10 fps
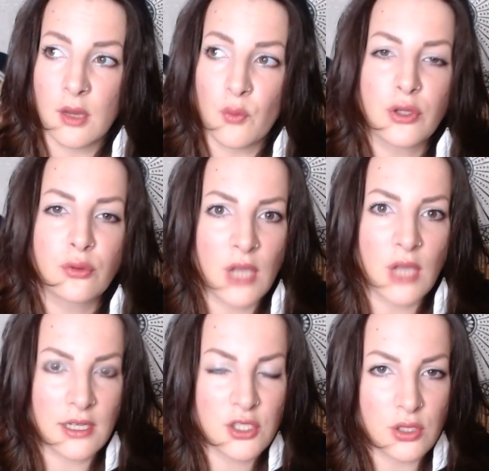we could
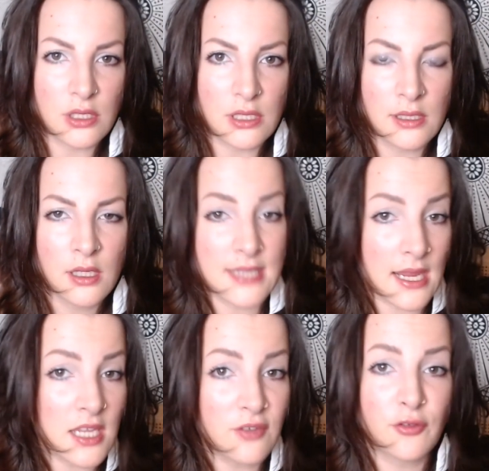actually
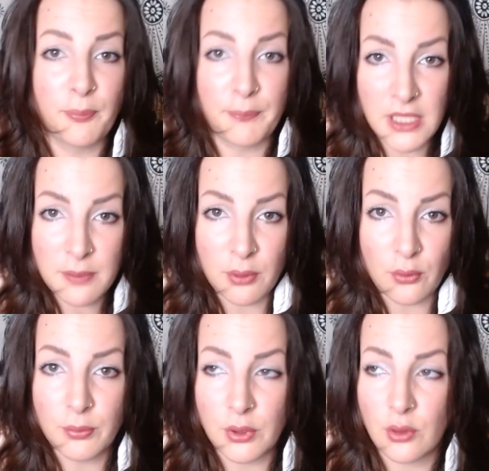save
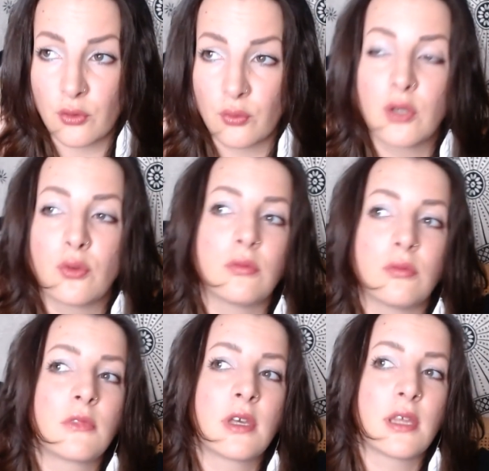people because we could
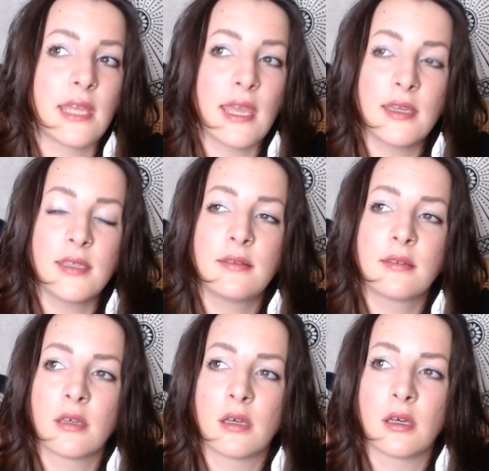create
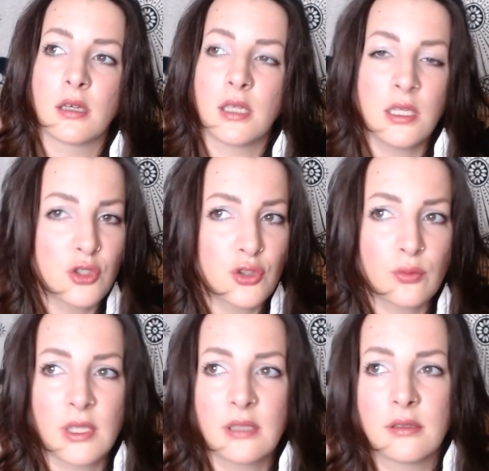
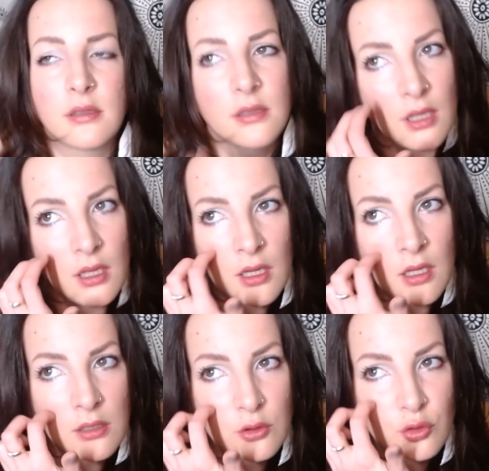instrument
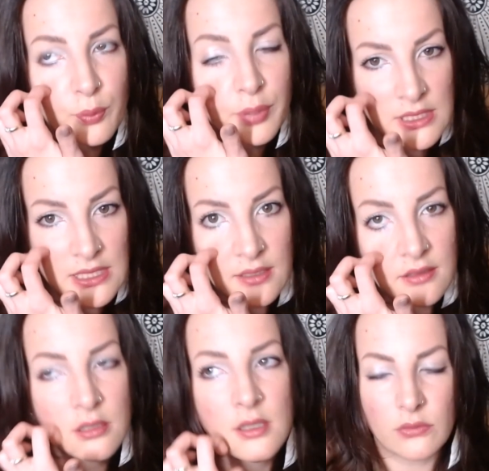to
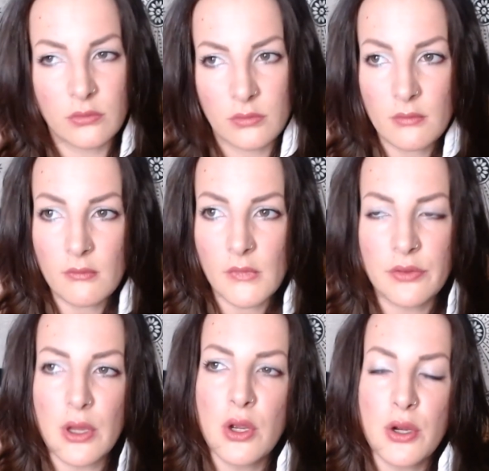predict
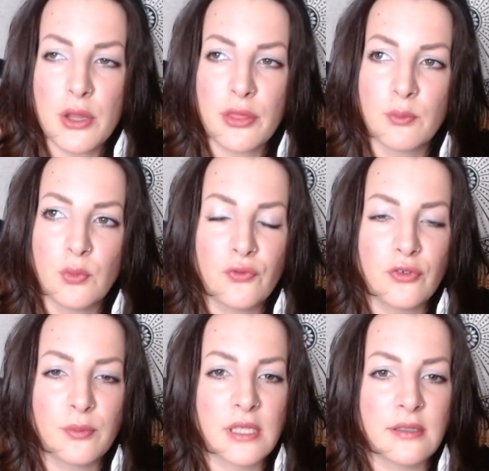the earth
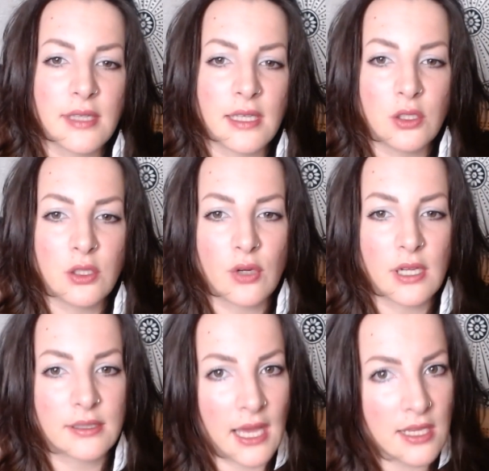movement and, you know,
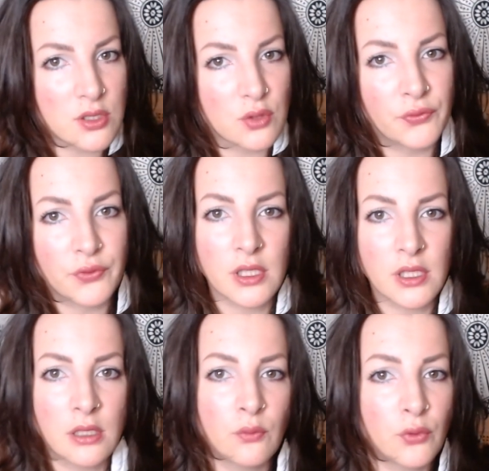
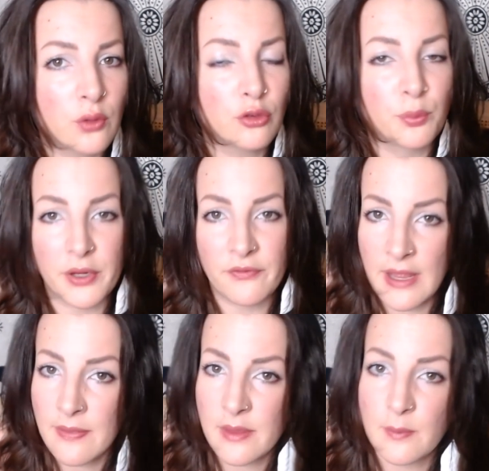catastrophe. We could
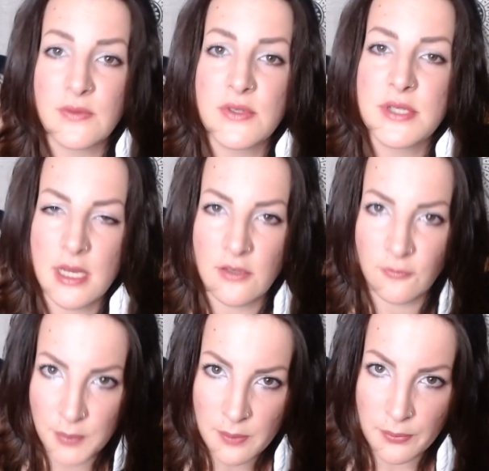prevent them and save
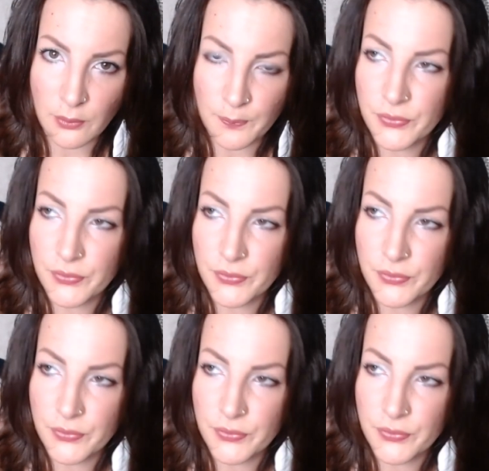people.